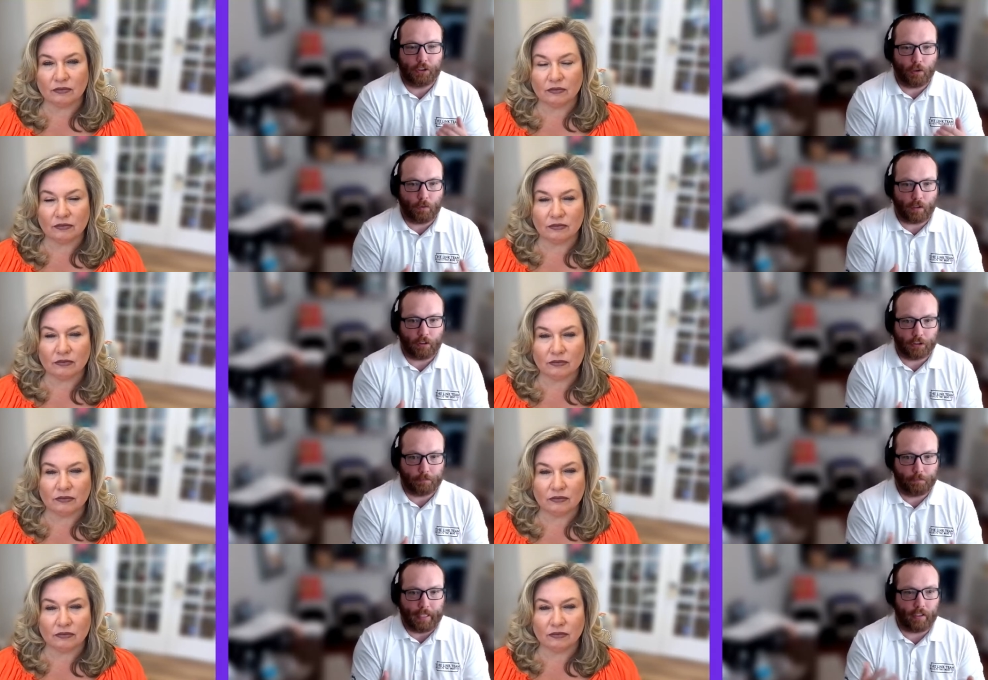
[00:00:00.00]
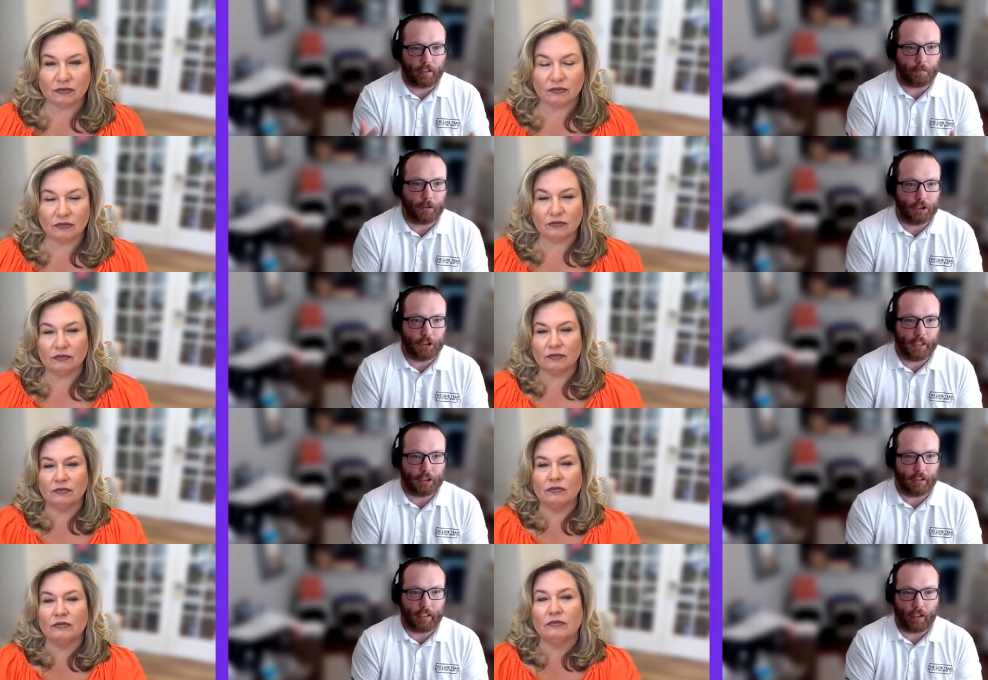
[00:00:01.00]
Speaker 1: don't want to just bank on
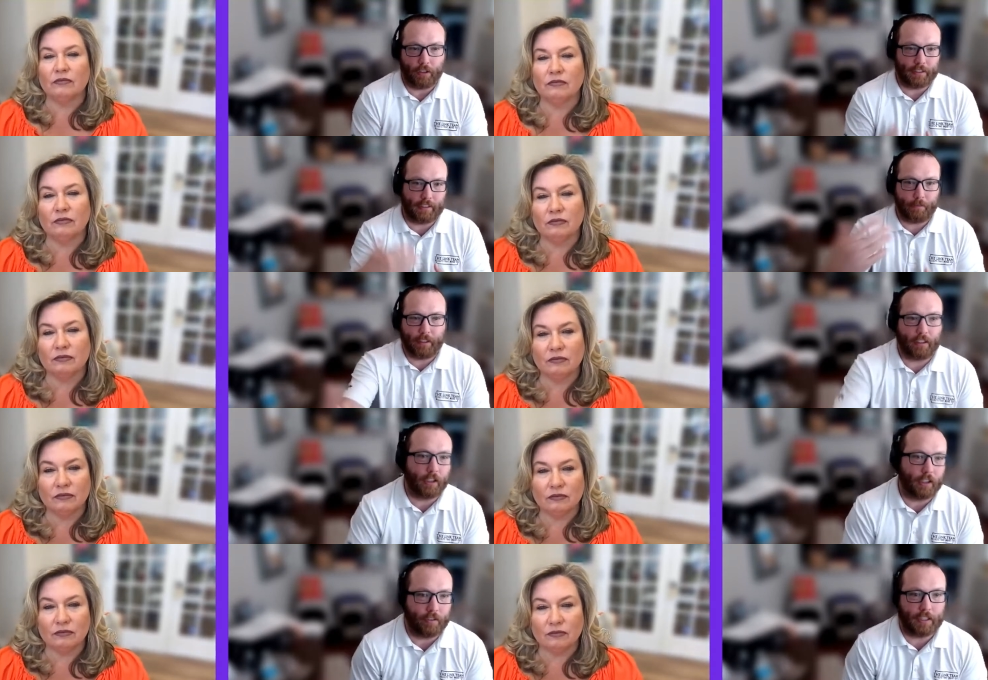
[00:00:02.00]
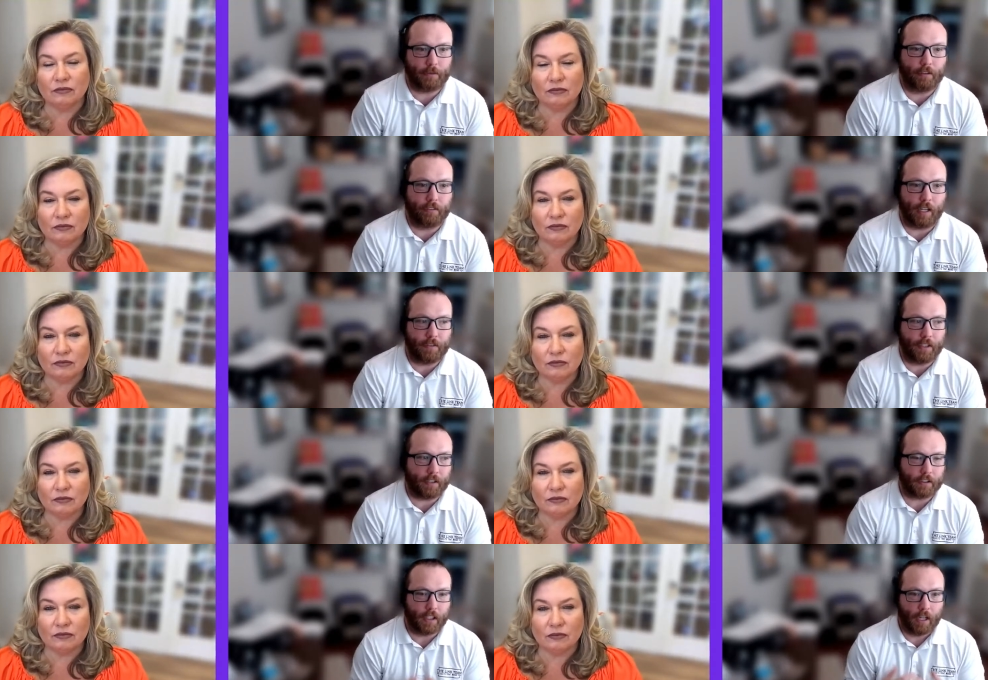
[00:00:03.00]
appreciation like, oh, this is going to be a good investment in five
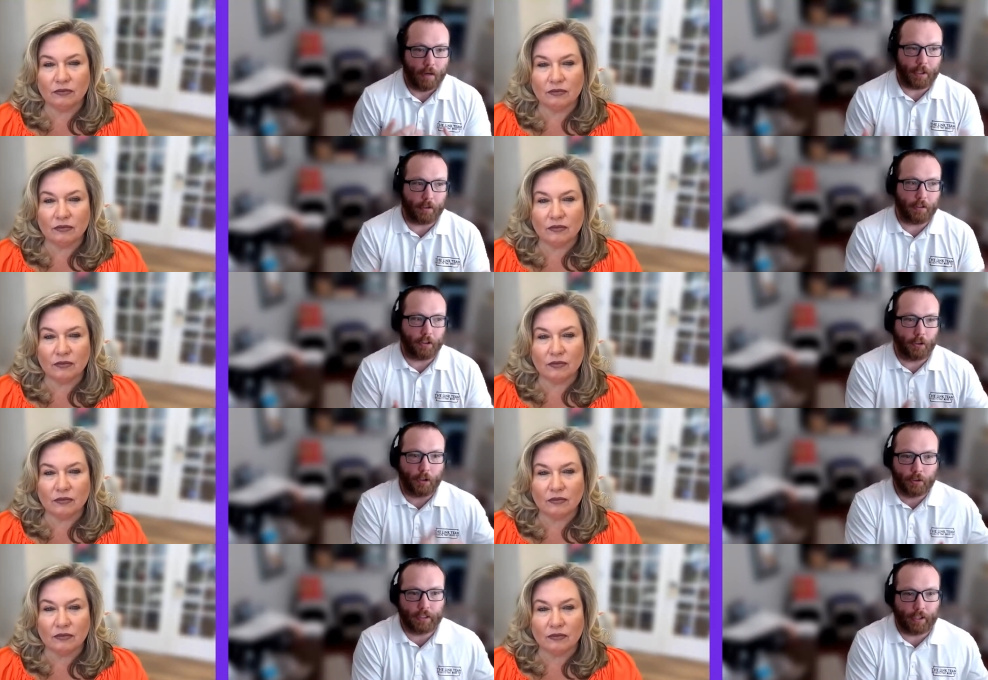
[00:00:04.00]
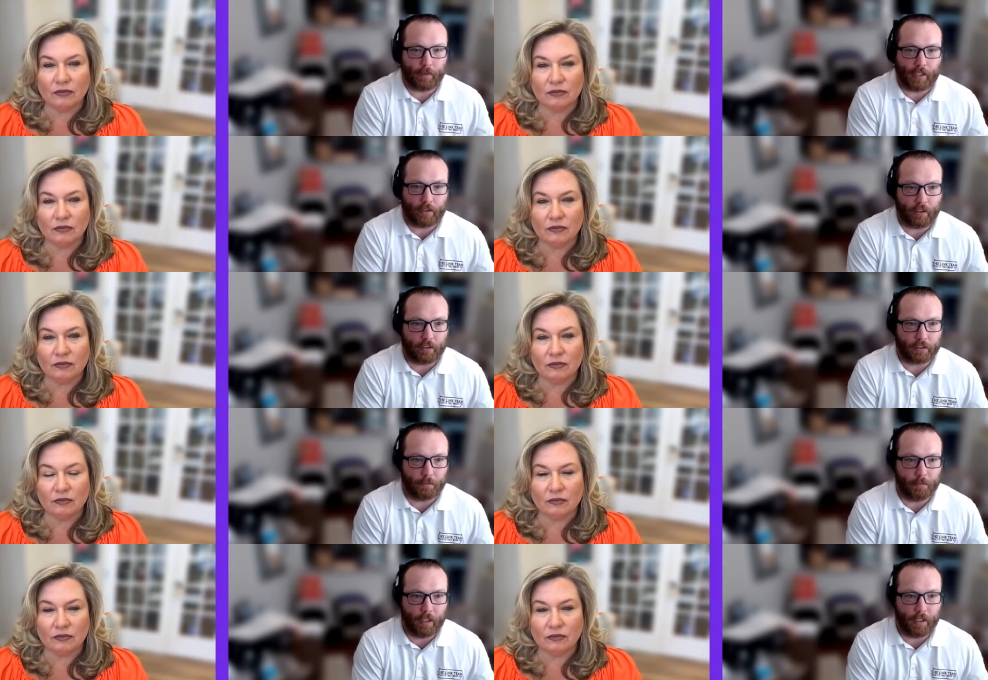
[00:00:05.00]
years, but you're, you're losing $300 a
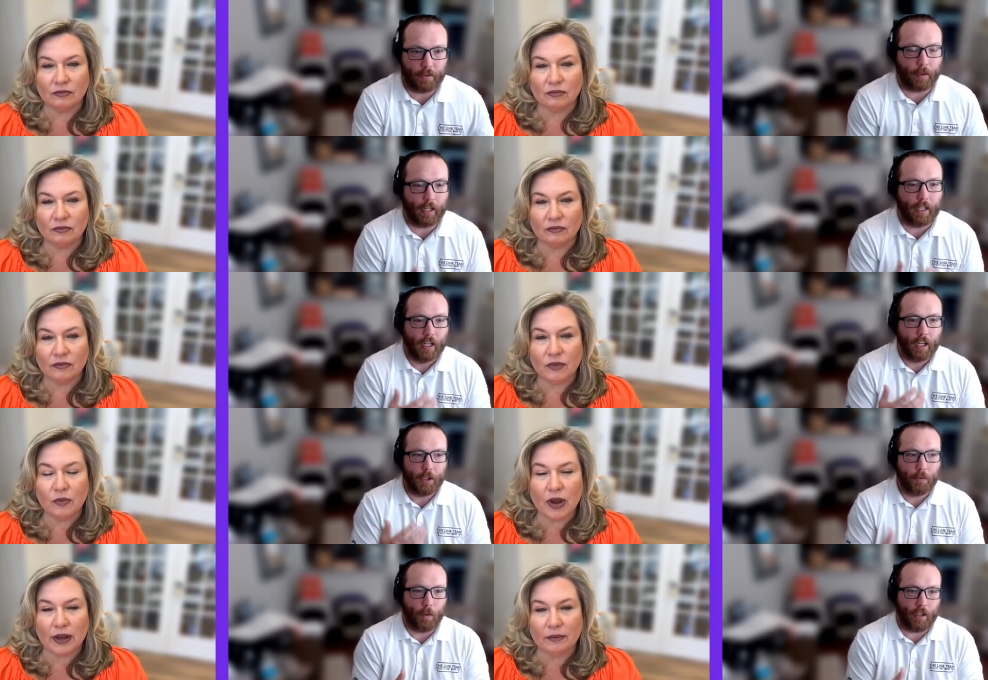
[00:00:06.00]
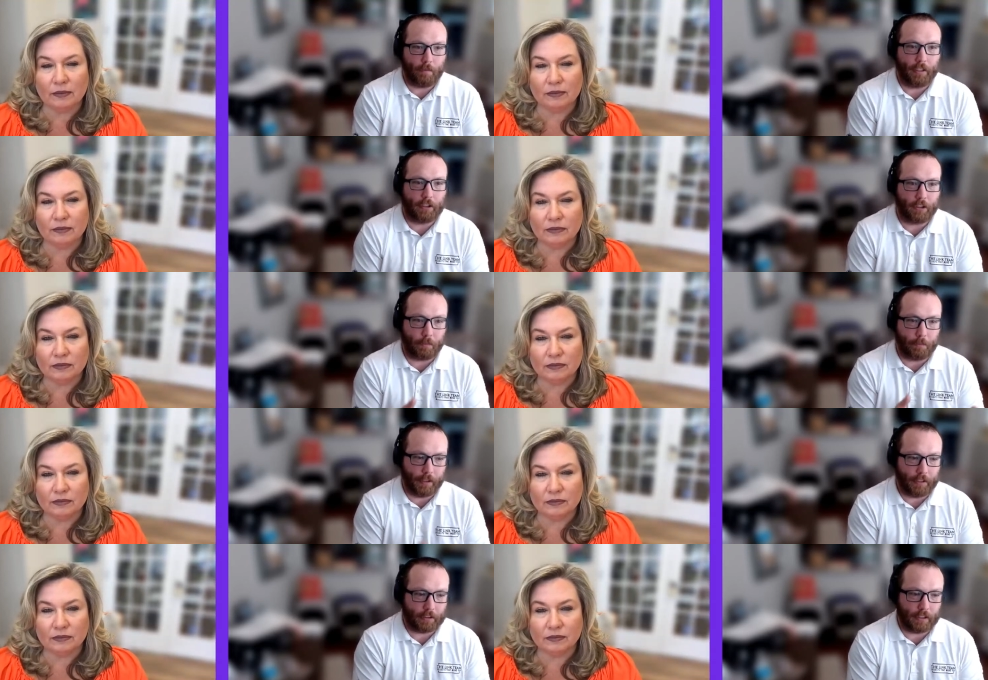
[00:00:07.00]
month, right? You right. want to make sure you're
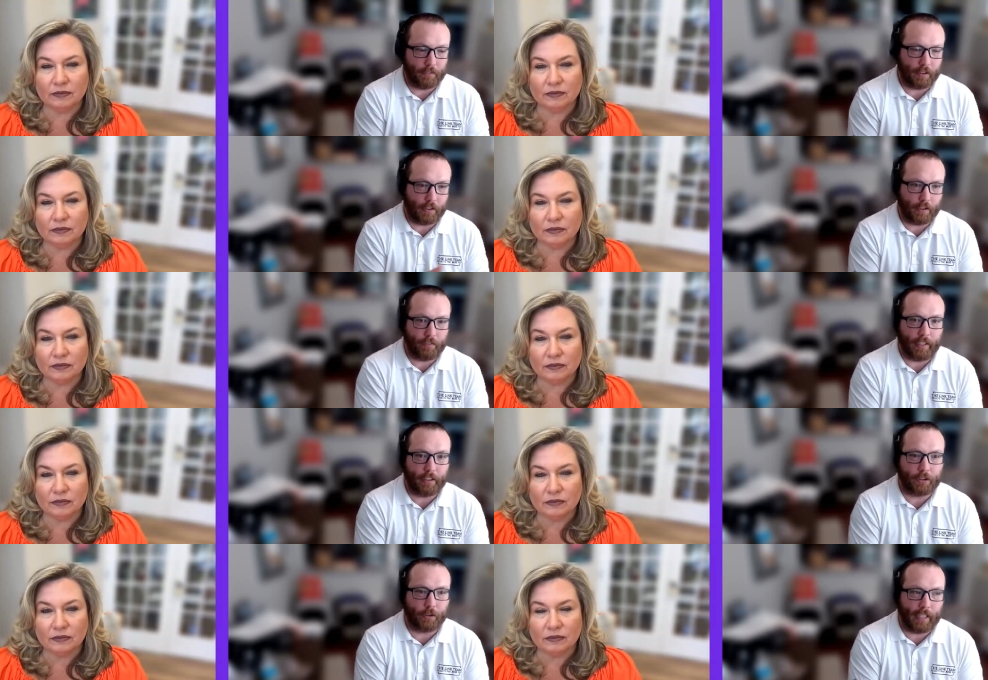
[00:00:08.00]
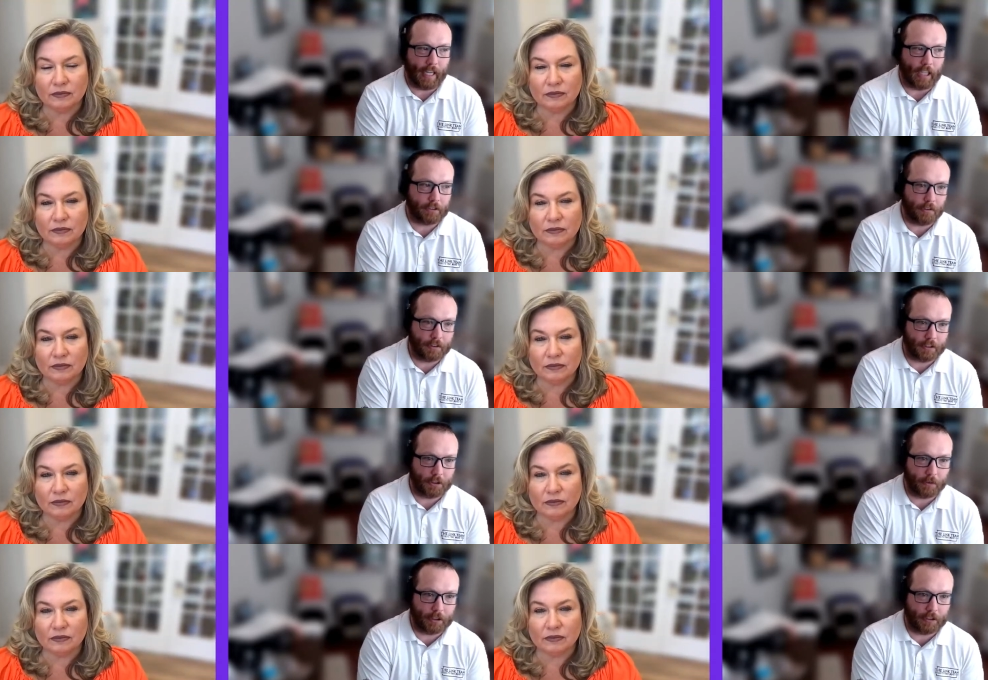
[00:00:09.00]
putting yourself in a good financial cash flow
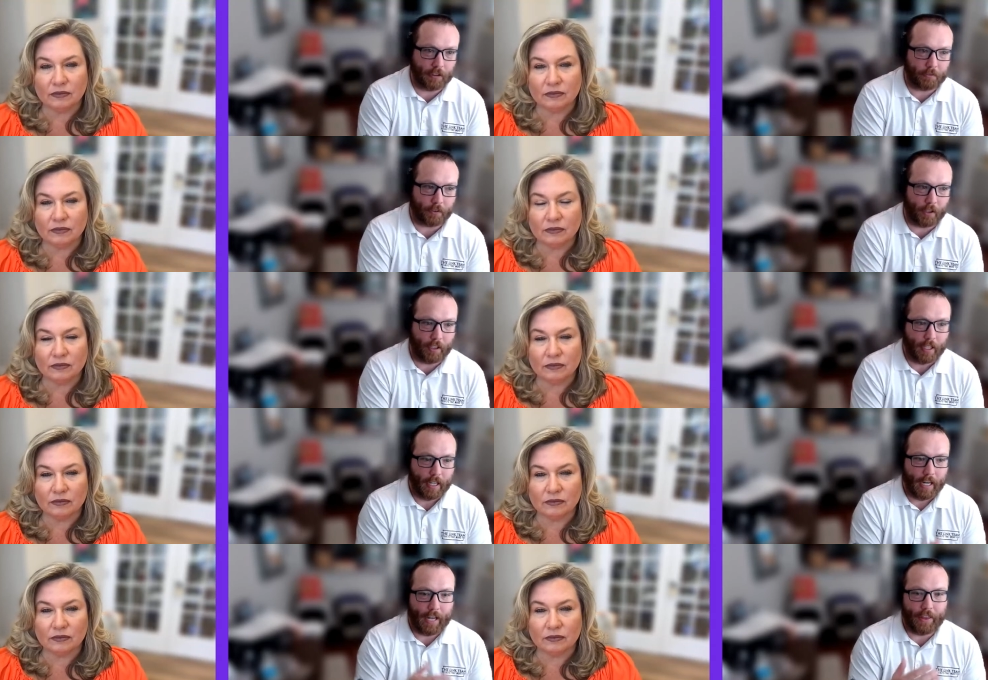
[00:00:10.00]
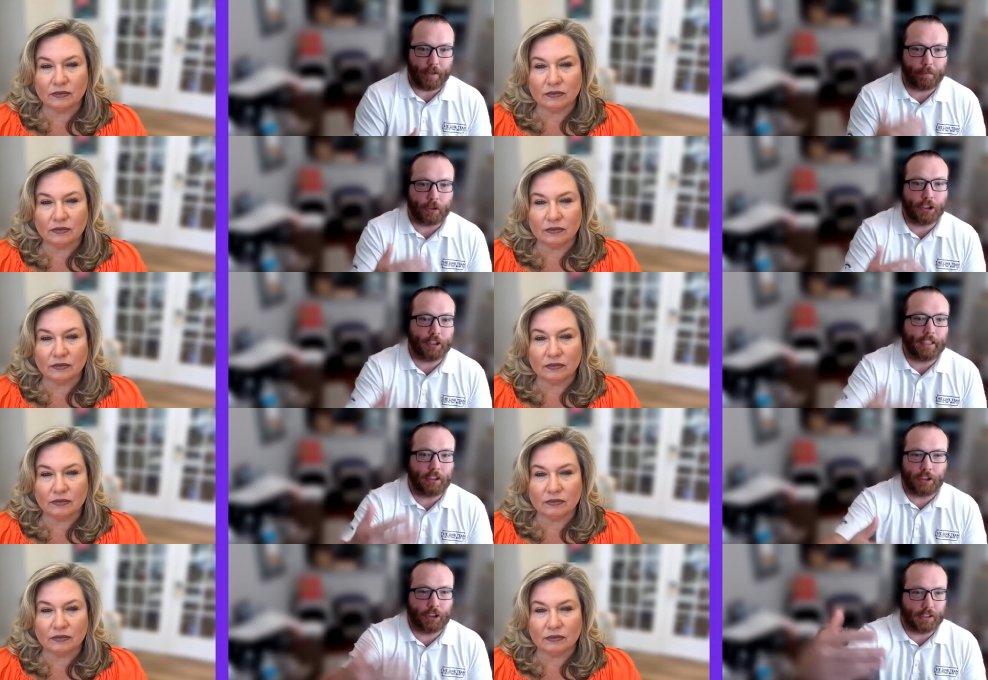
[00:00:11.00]
situation up front. And then
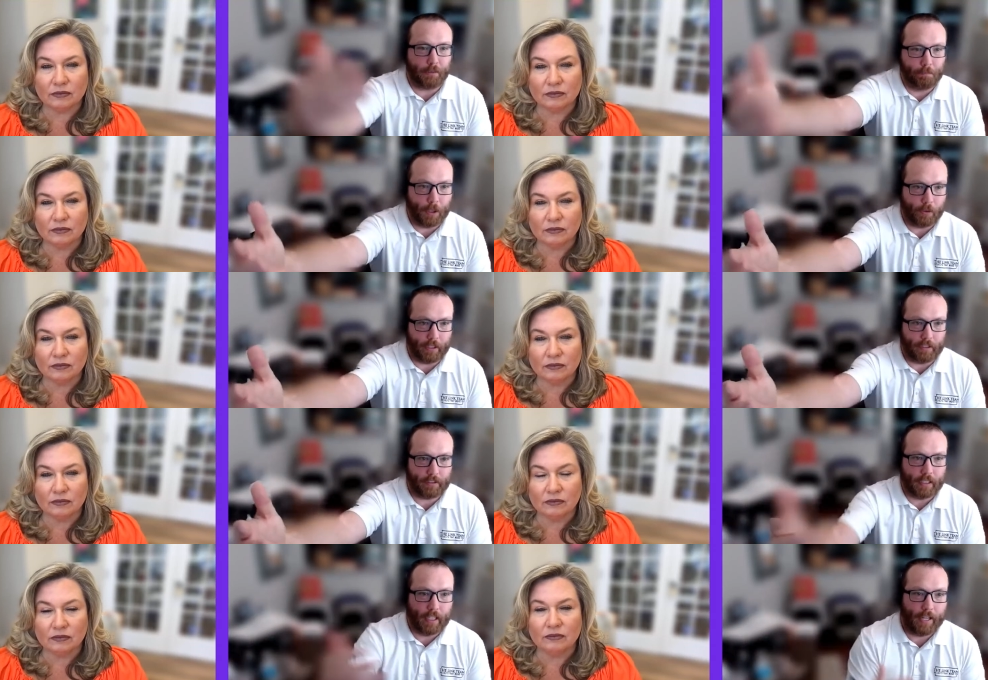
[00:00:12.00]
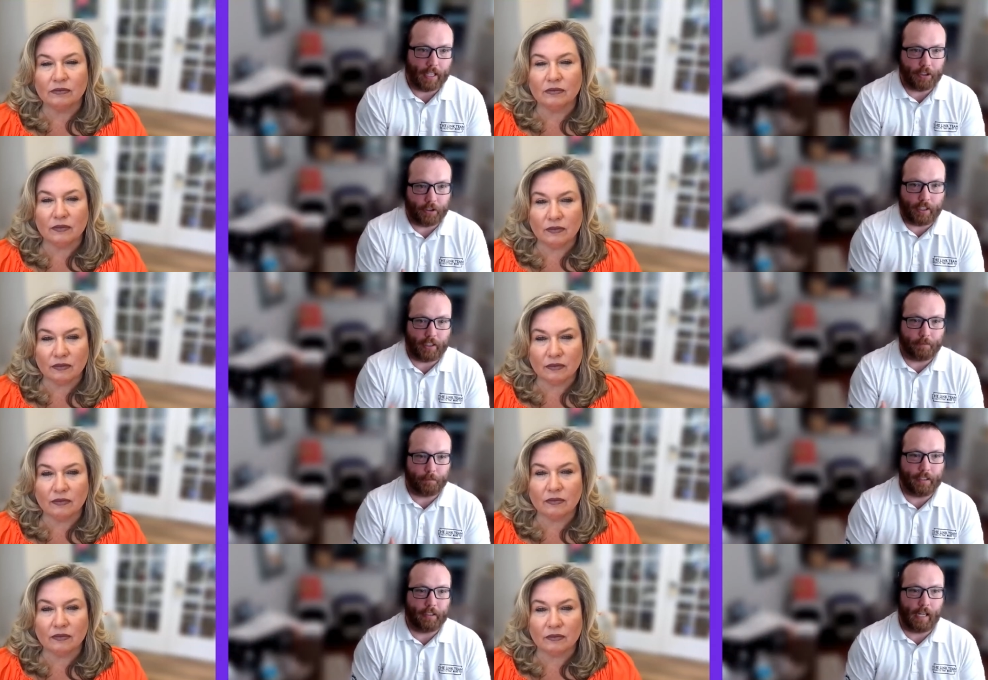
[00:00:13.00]
appreciation is just a bonus that you're going to be